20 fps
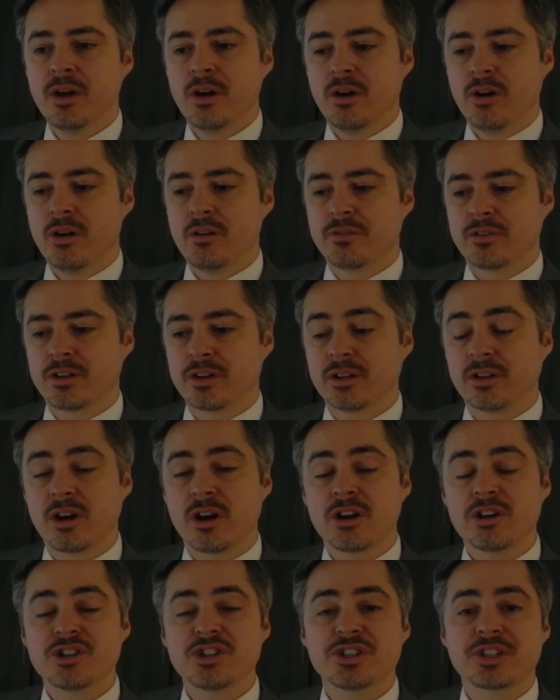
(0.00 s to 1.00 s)
Over a
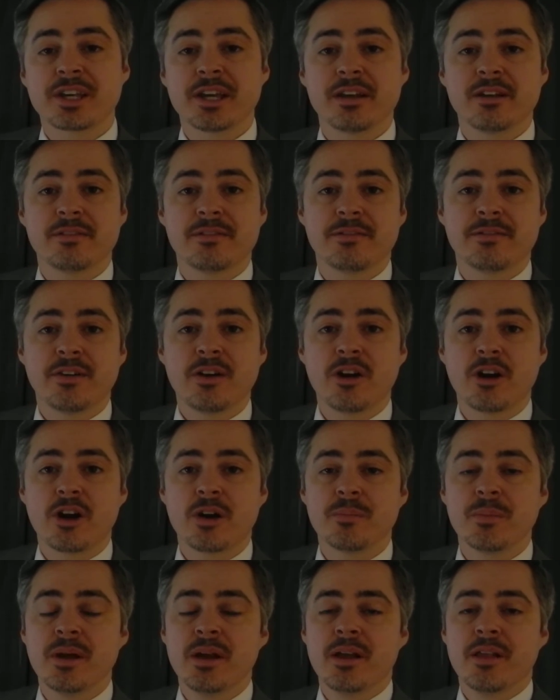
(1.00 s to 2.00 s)
large-scale
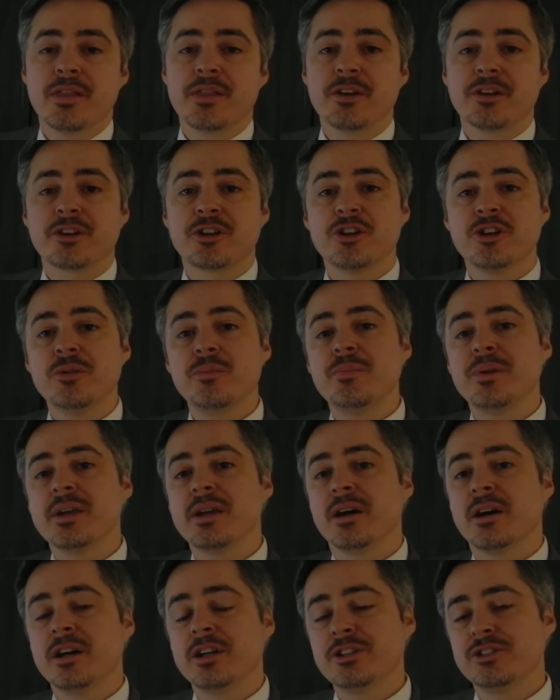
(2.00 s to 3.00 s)
farm, there could be
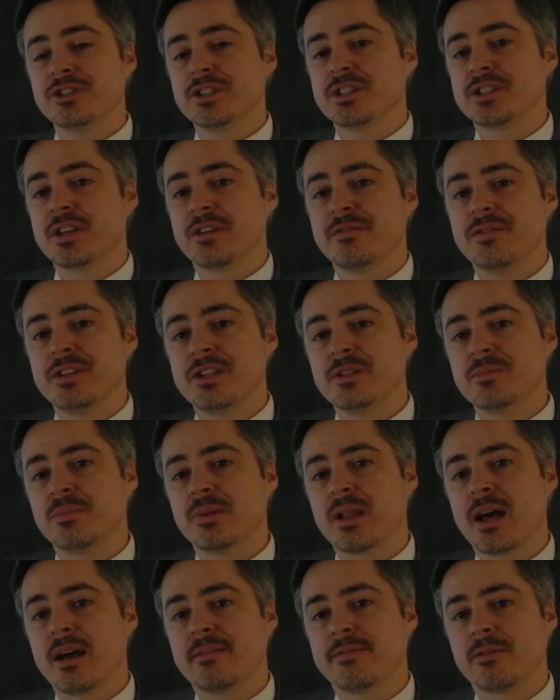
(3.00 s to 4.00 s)
hundreds of these
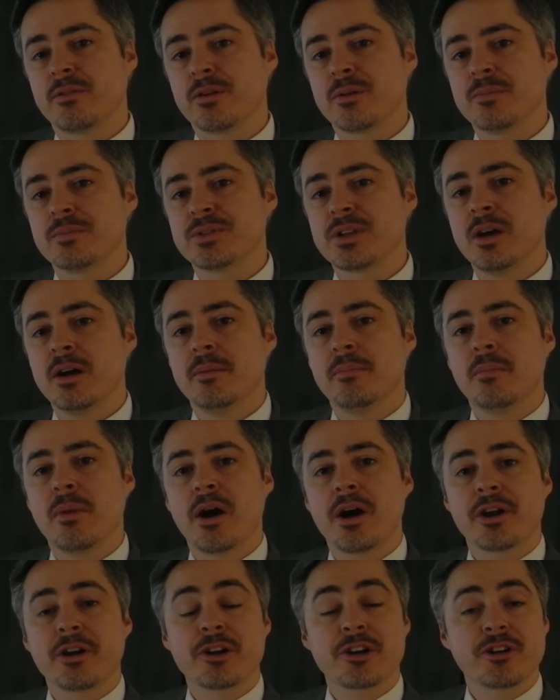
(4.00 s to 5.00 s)
platforms
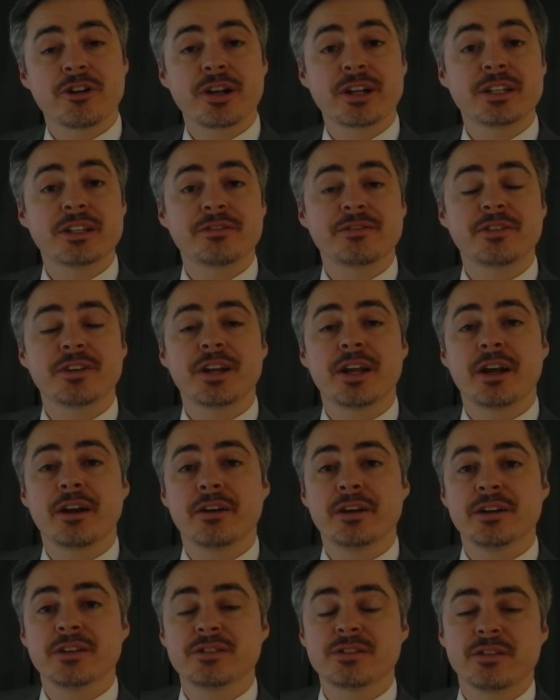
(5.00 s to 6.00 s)
monitoring different
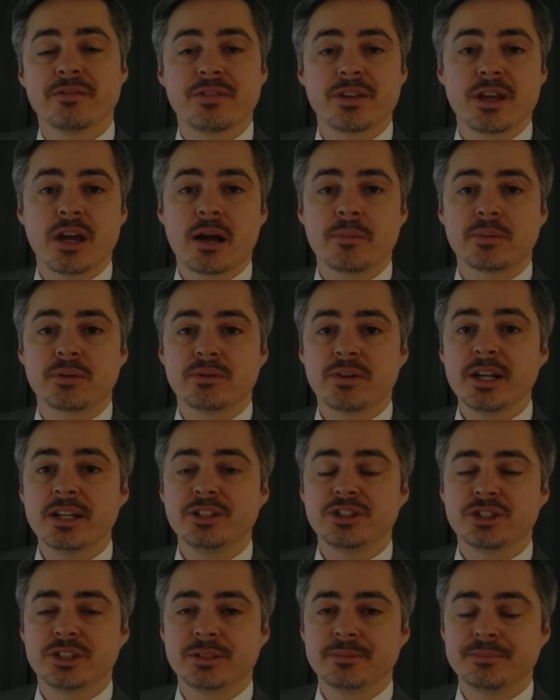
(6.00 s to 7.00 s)
areas of the
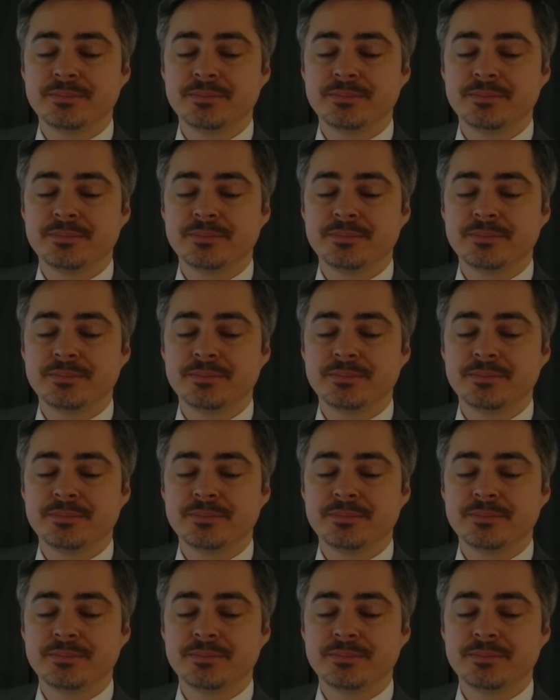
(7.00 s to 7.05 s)
operation.